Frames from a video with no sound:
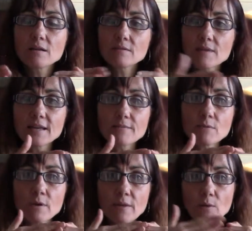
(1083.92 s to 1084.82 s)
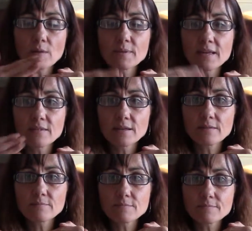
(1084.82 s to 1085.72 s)
like where they want to be
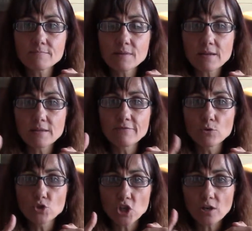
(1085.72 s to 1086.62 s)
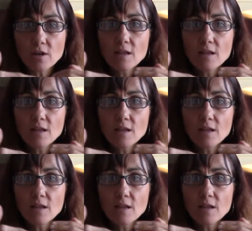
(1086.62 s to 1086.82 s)
in the future.